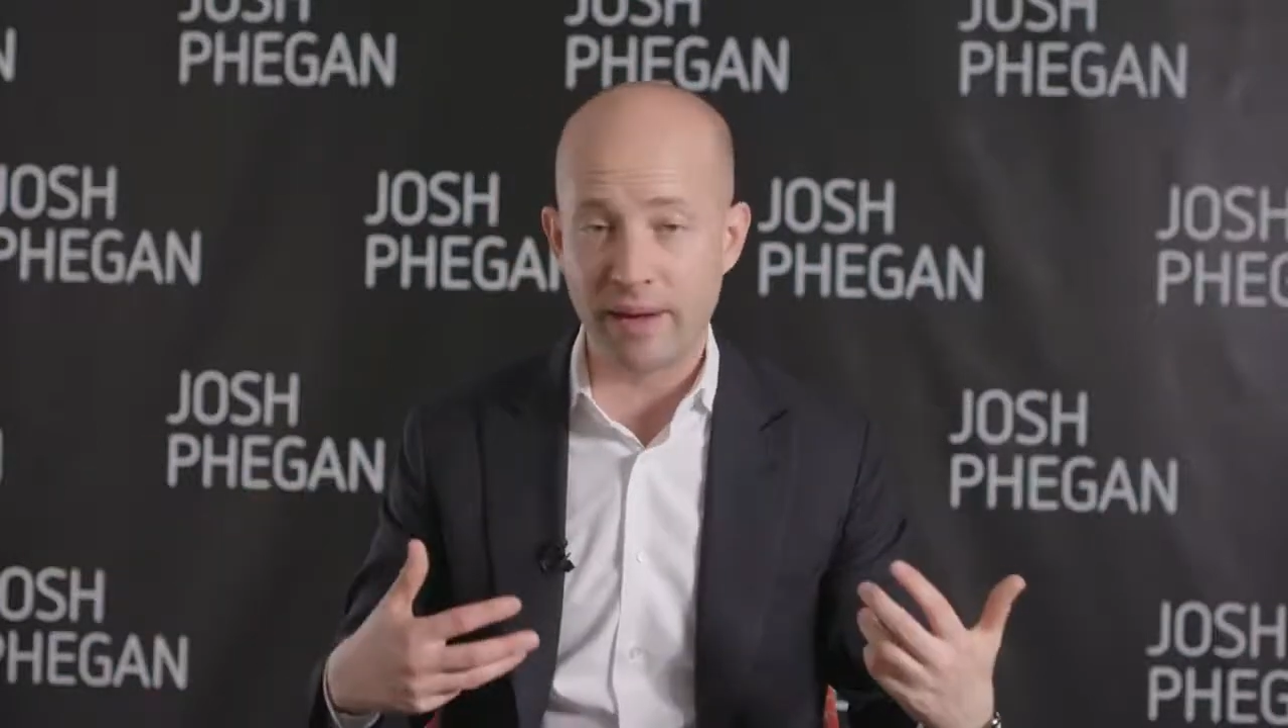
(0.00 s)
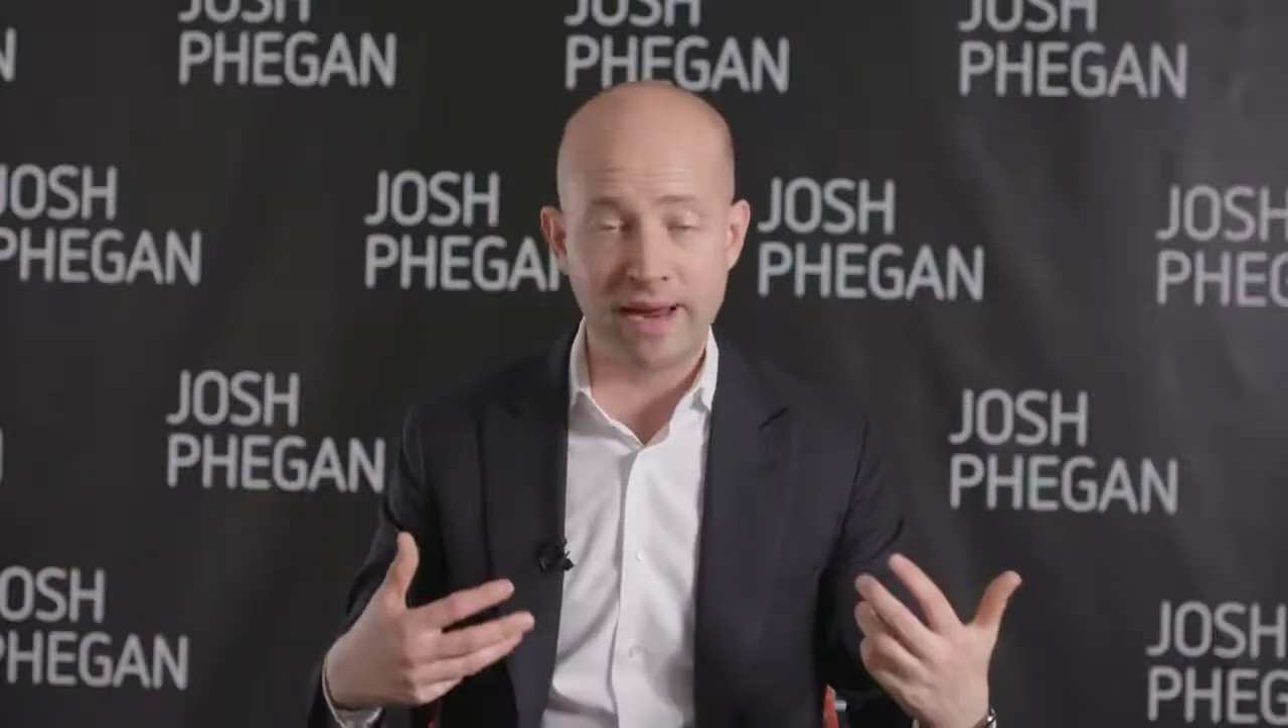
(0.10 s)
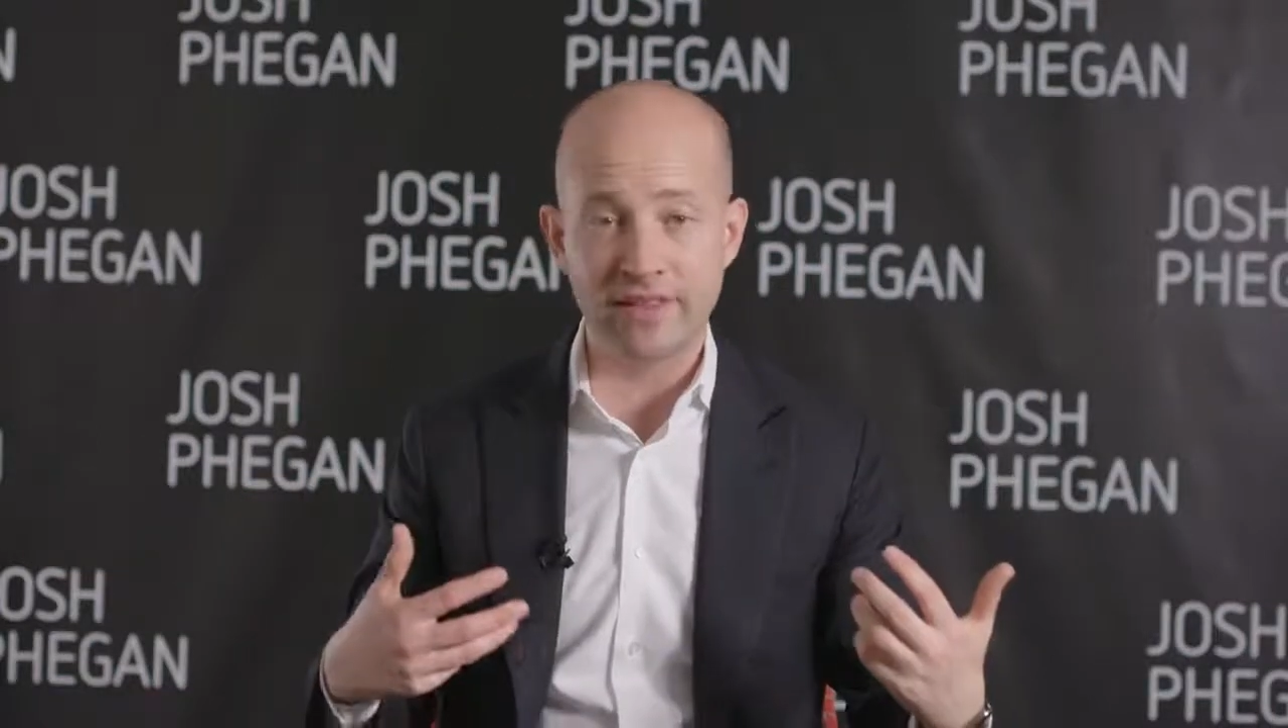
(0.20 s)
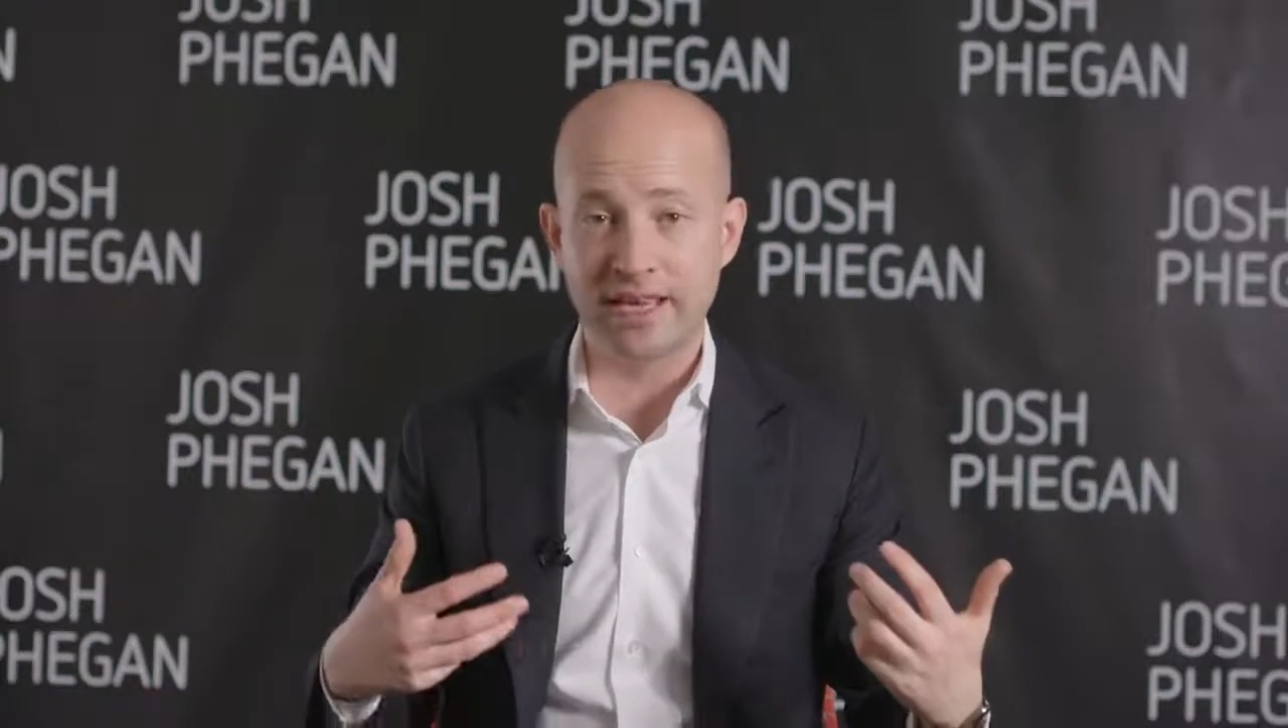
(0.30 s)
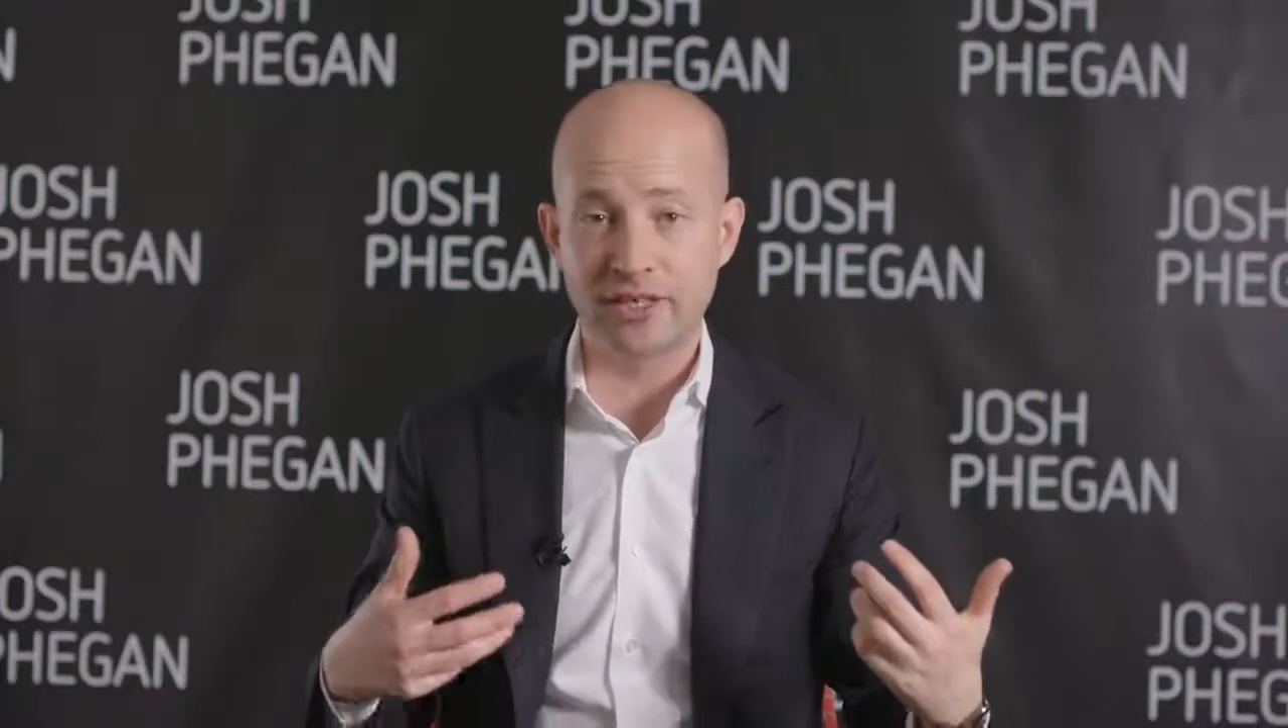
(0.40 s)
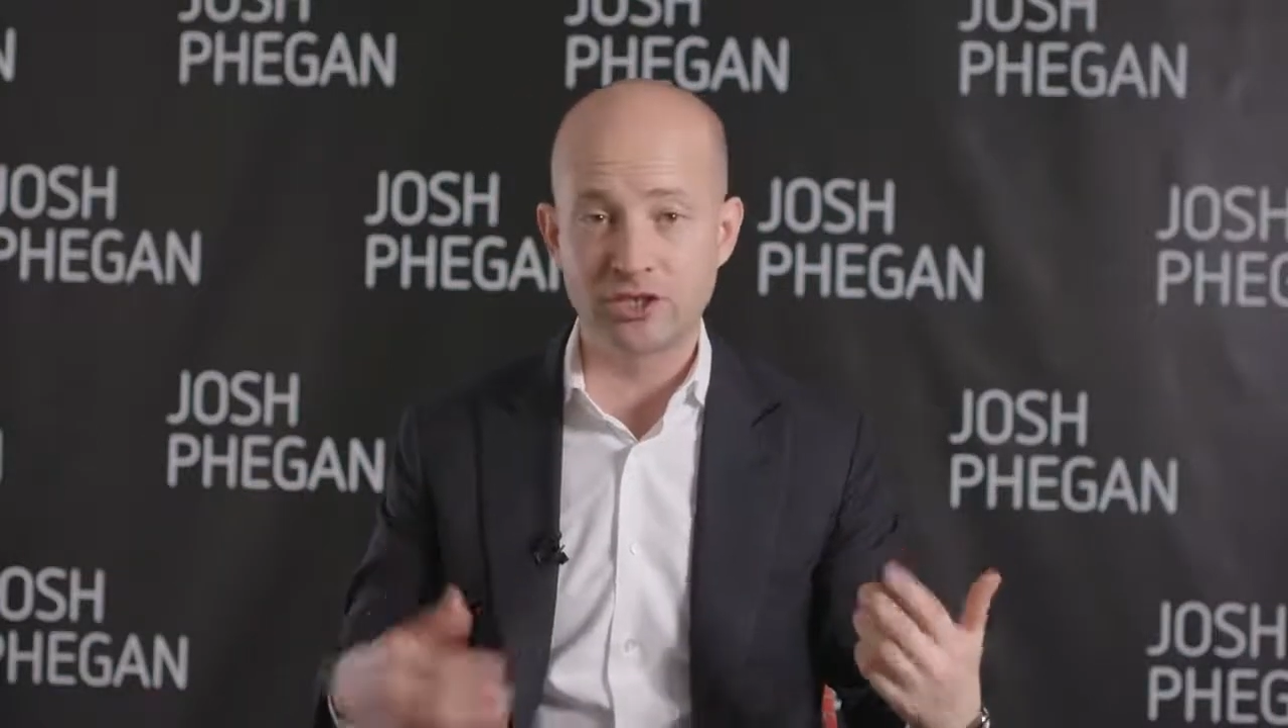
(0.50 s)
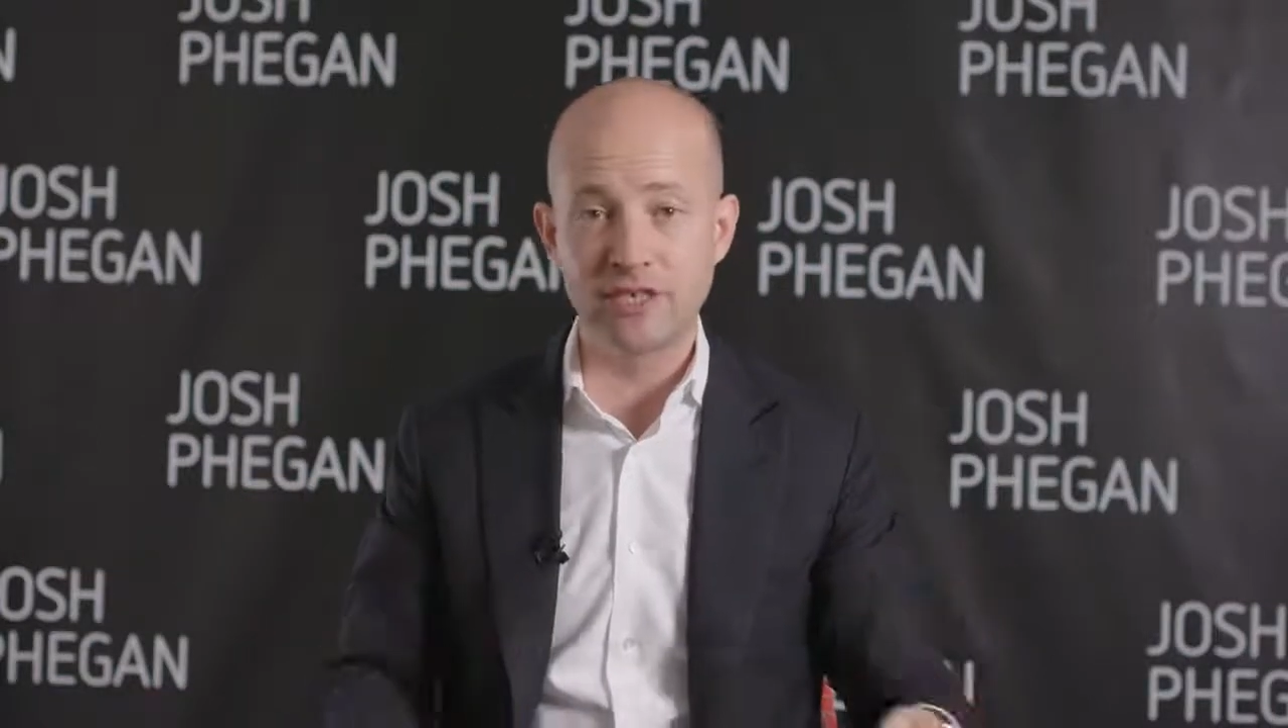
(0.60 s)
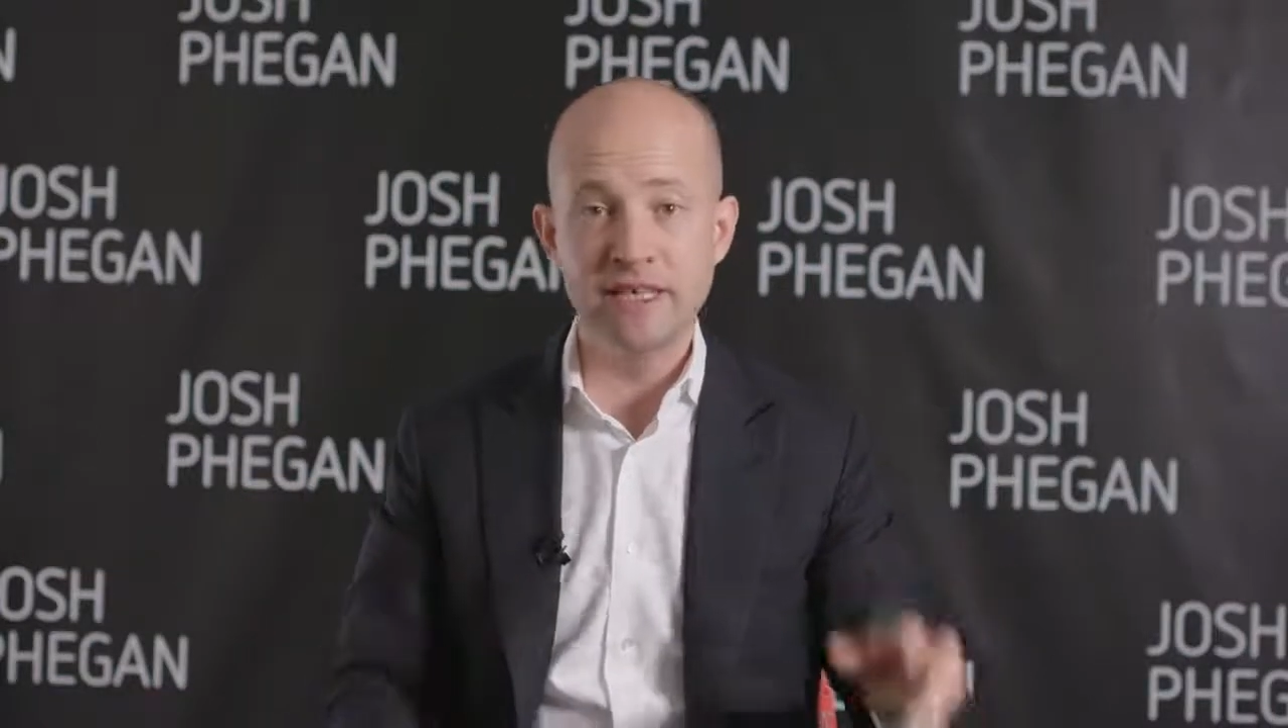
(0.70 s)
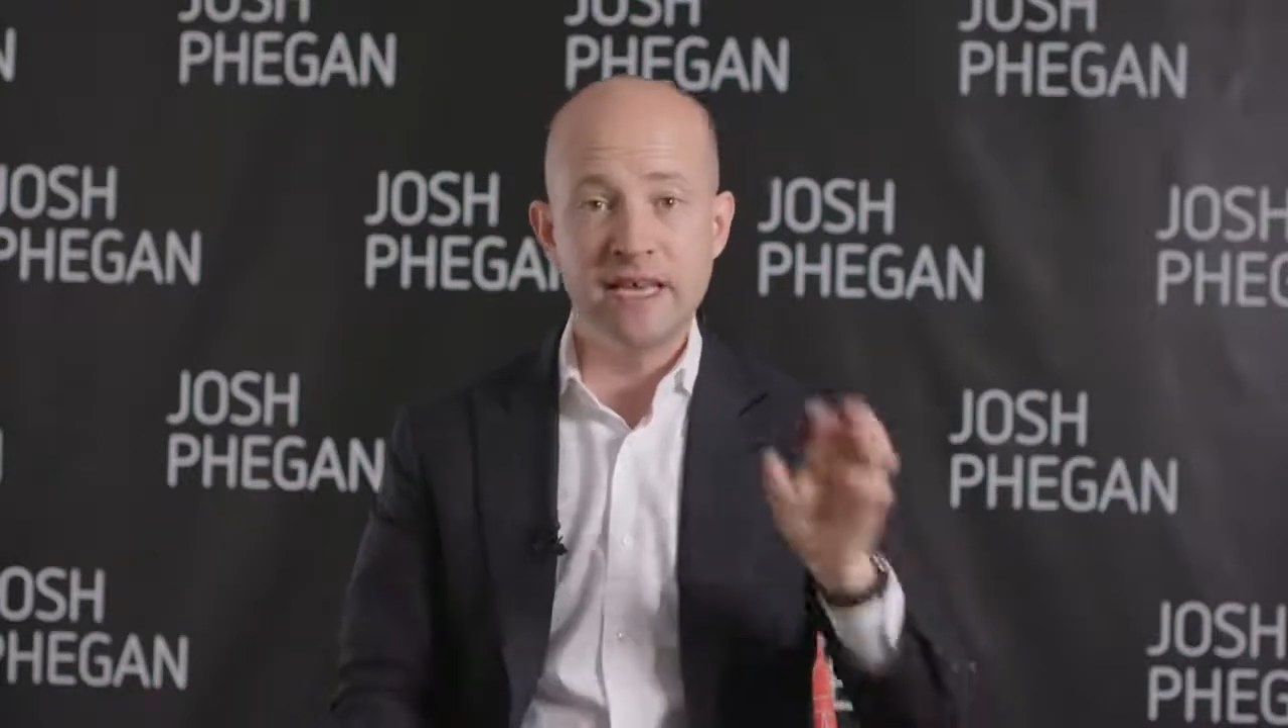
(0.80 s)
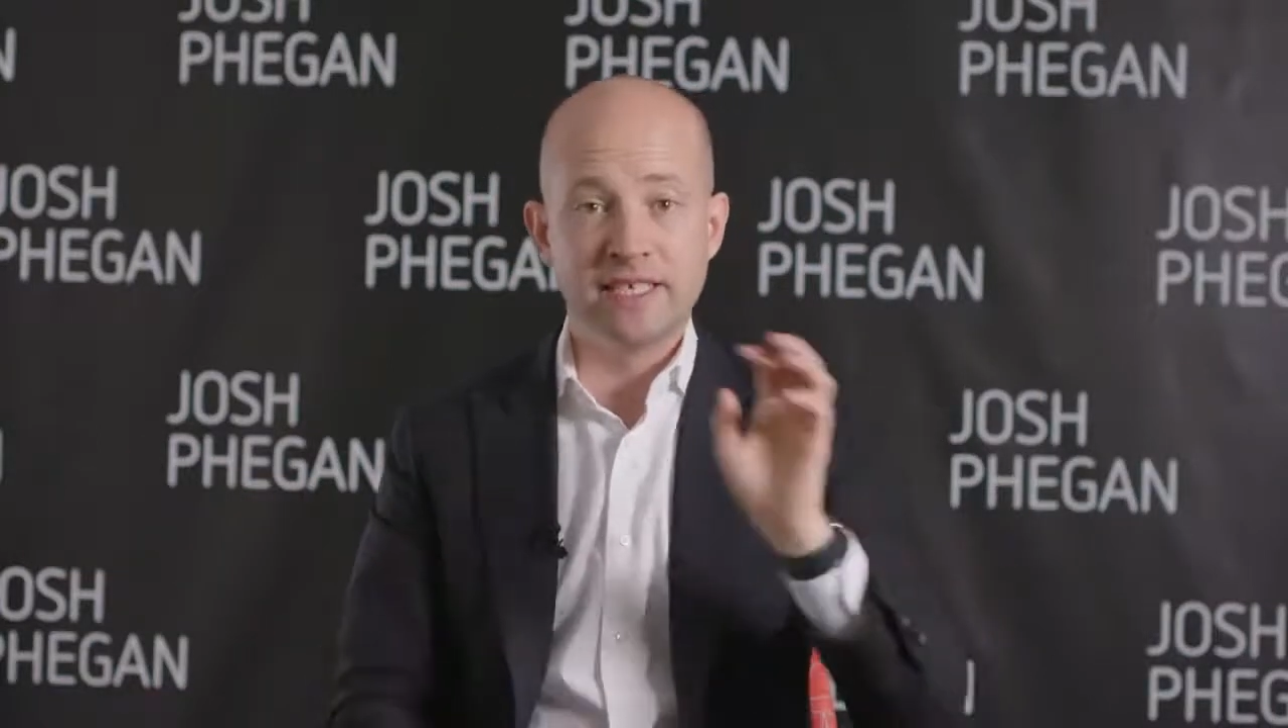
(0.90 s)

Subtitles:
part of the country